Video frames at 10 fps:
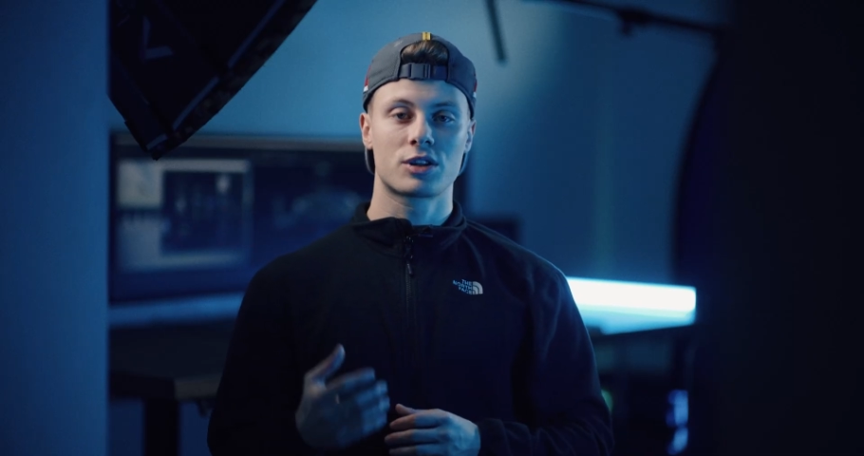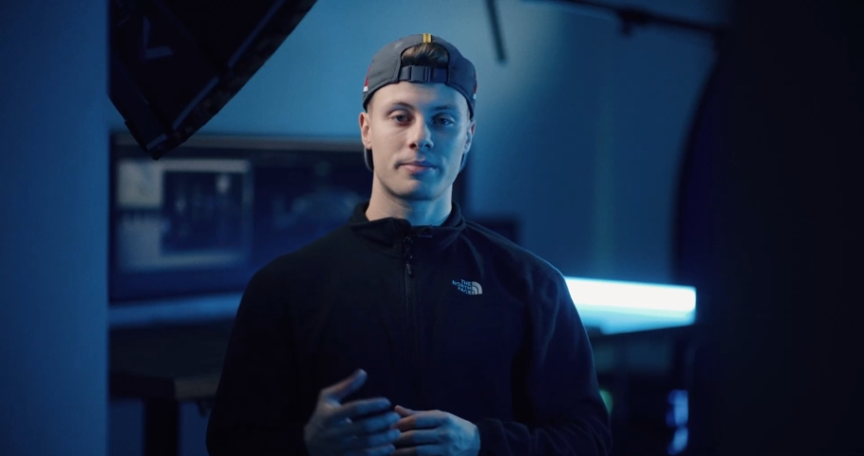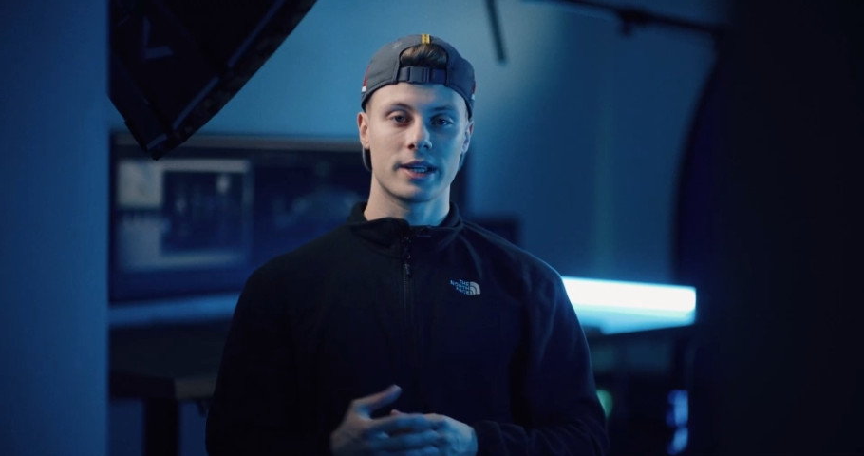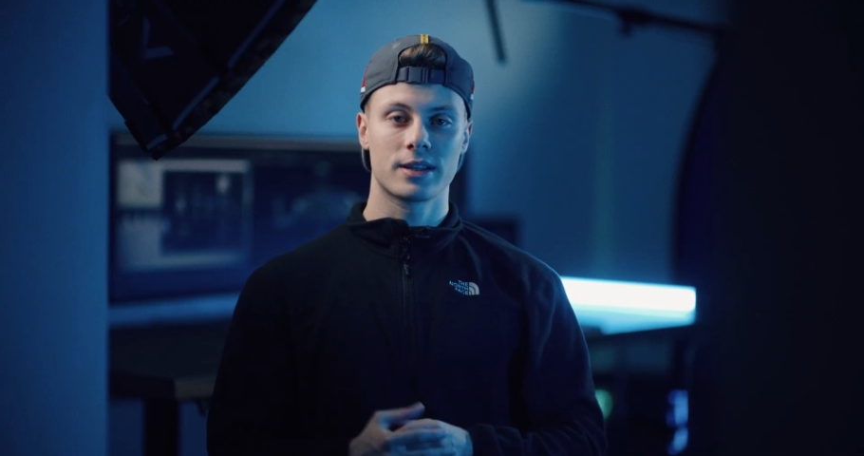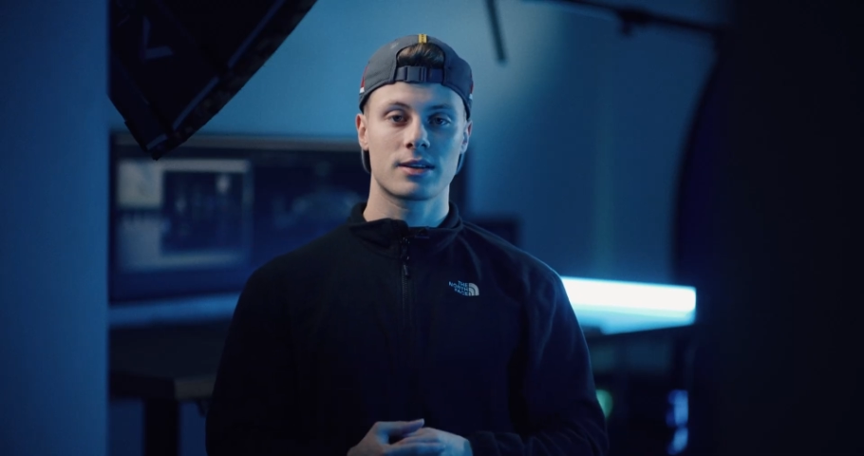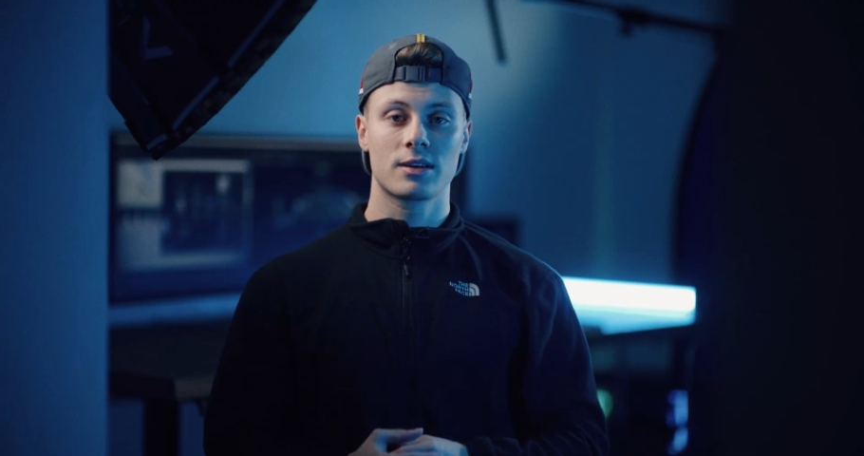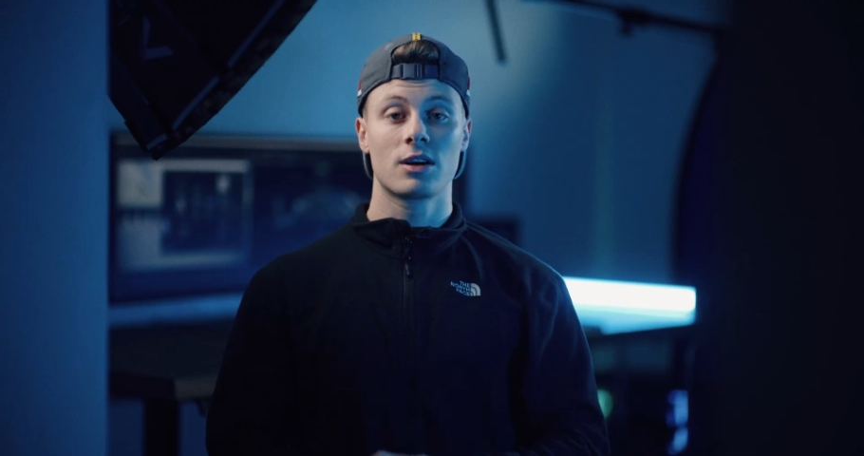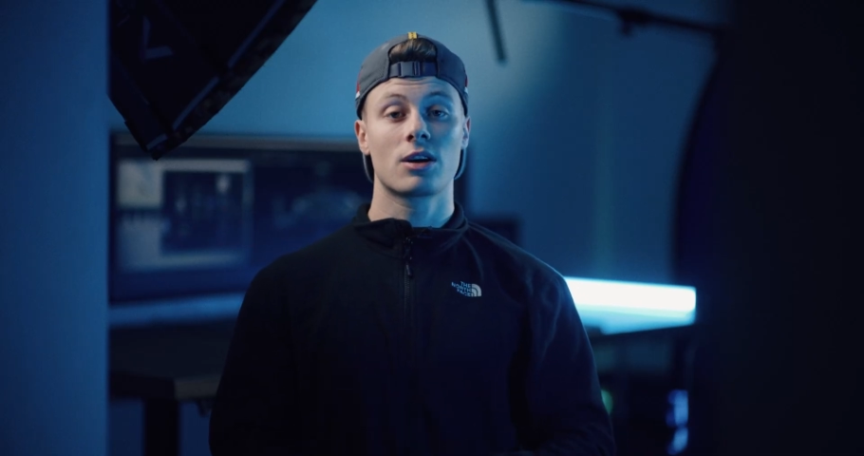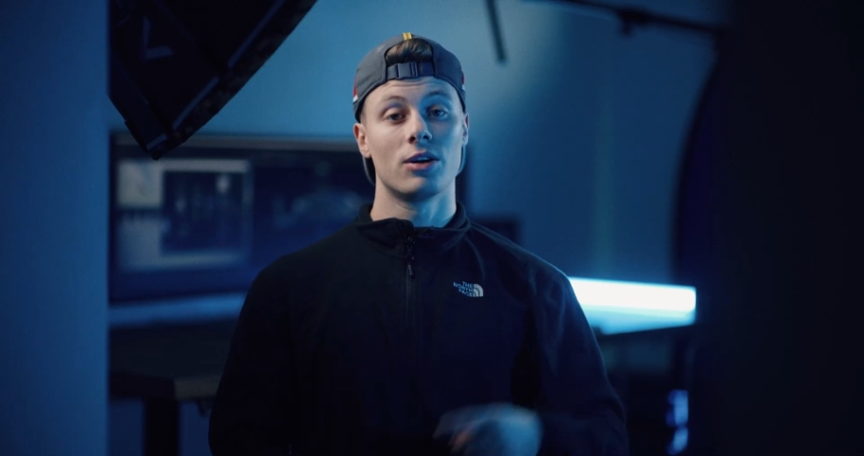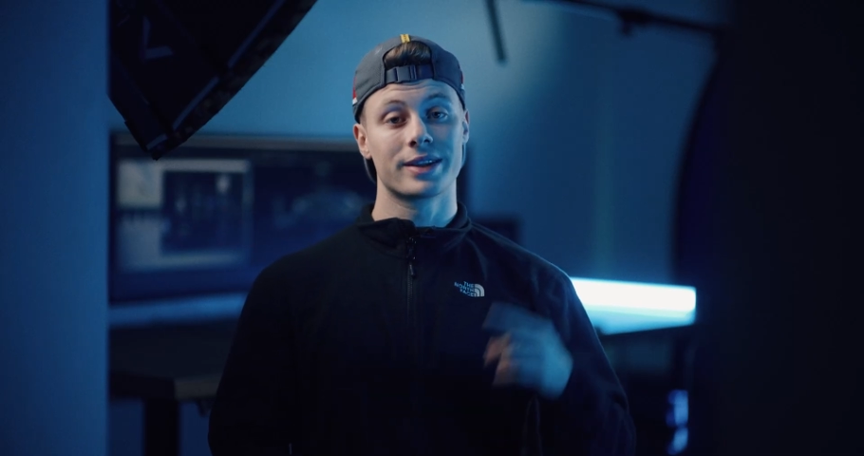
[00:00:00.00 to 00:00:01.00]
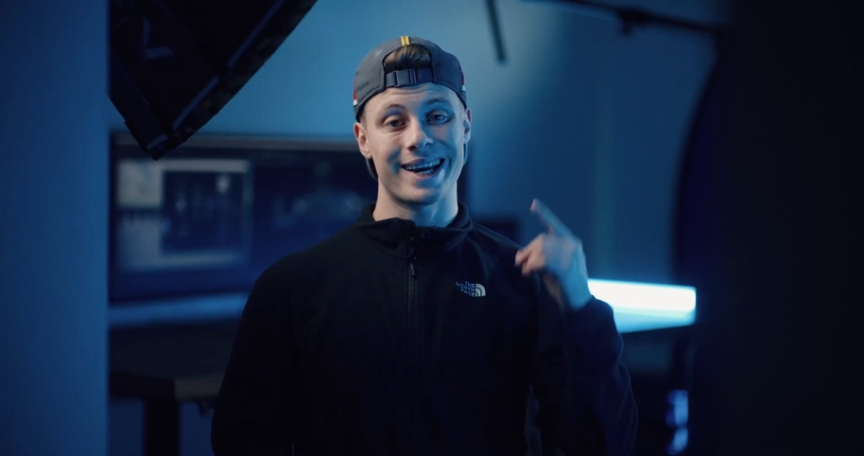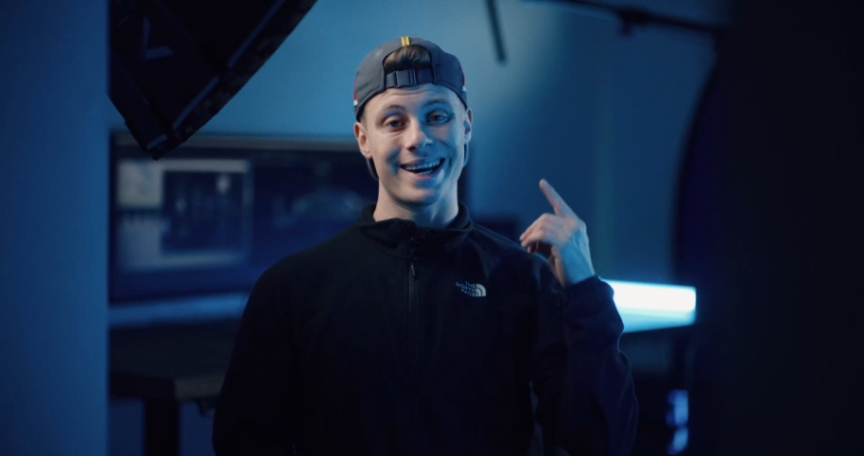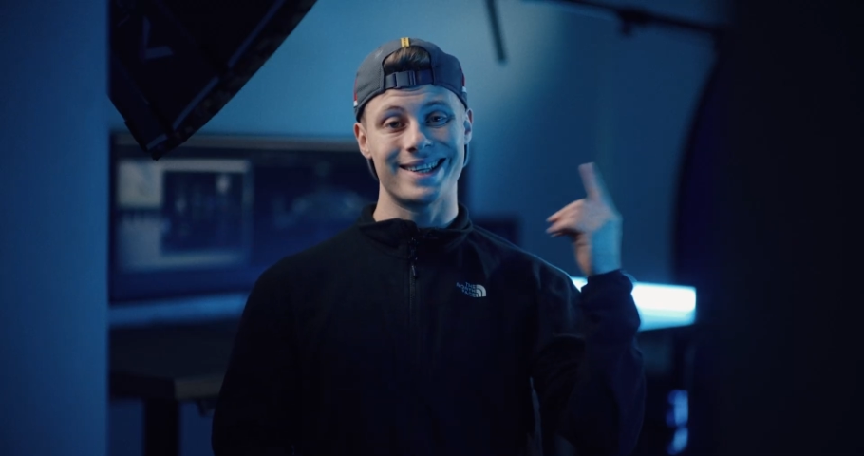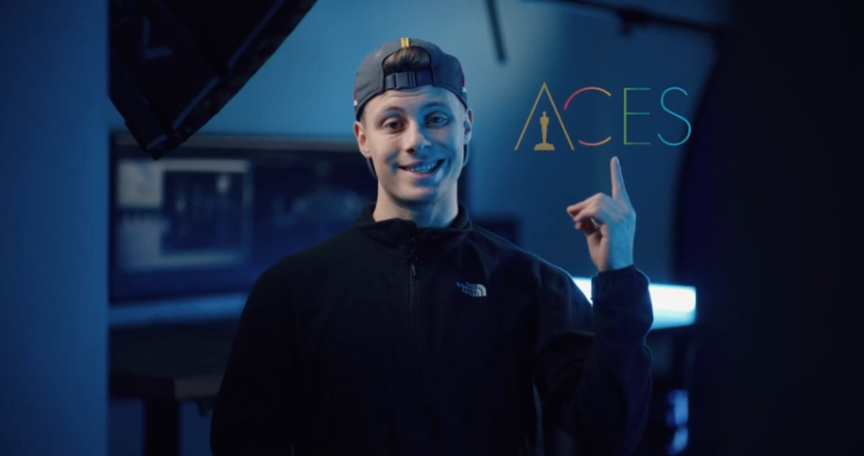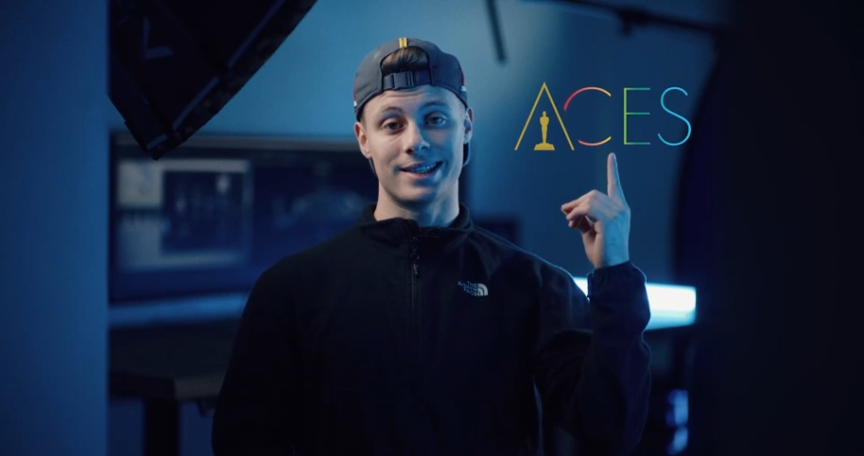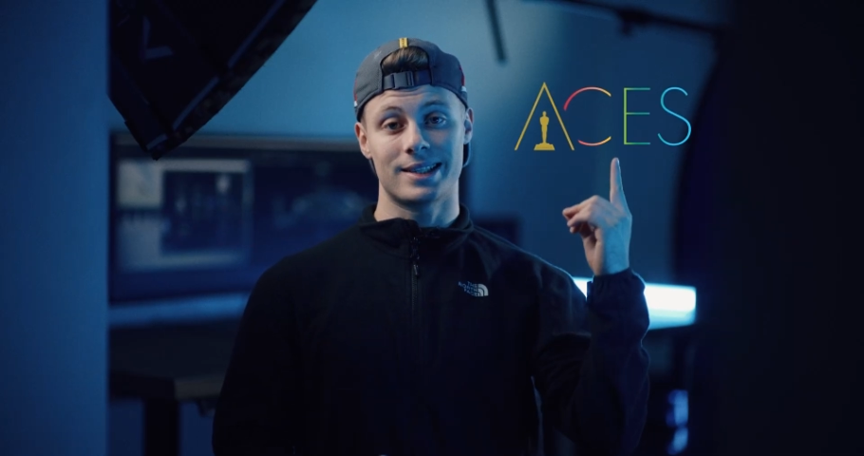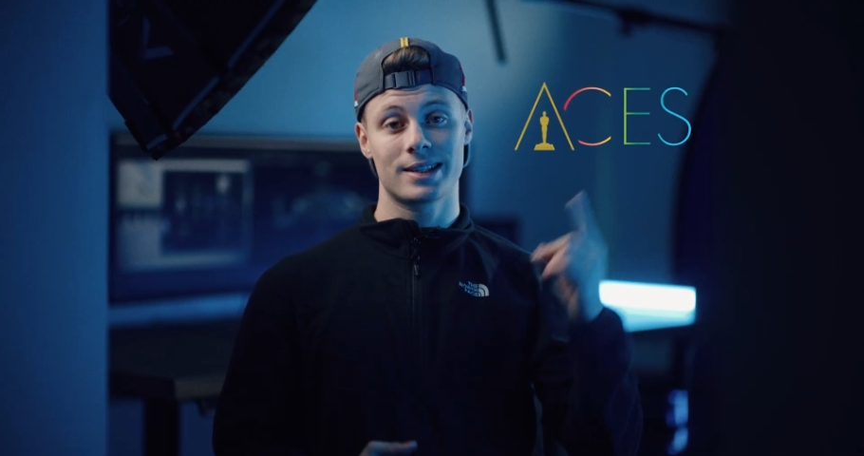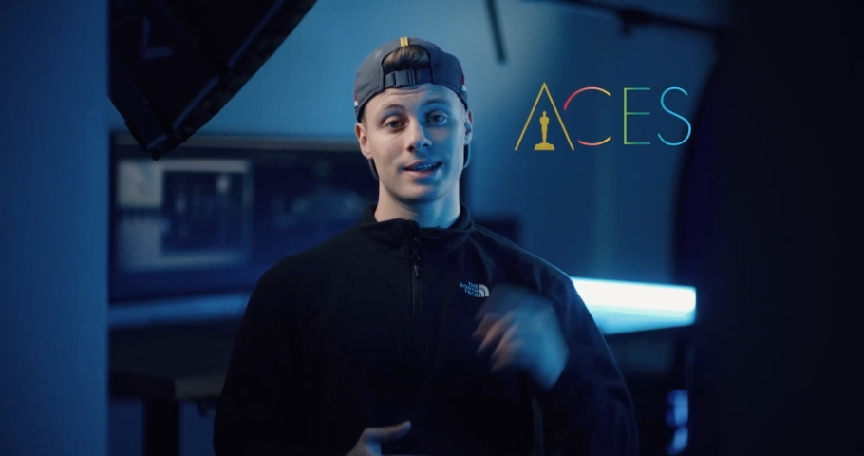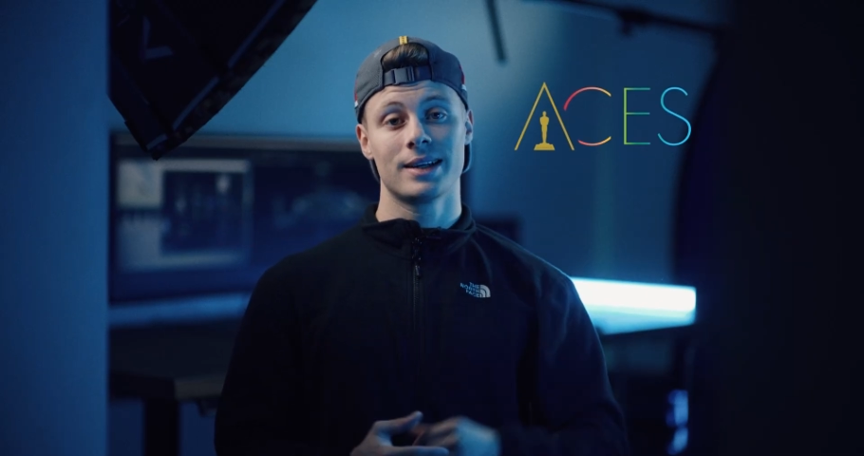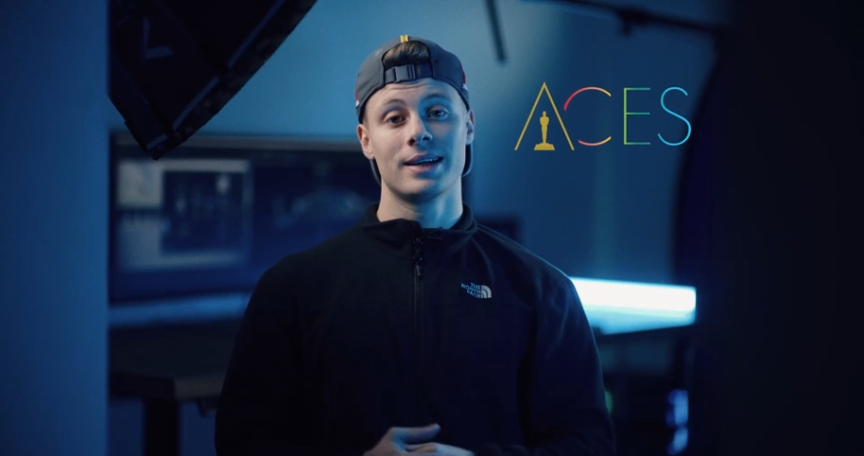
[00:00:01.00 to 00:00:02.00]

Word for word: space called ACES.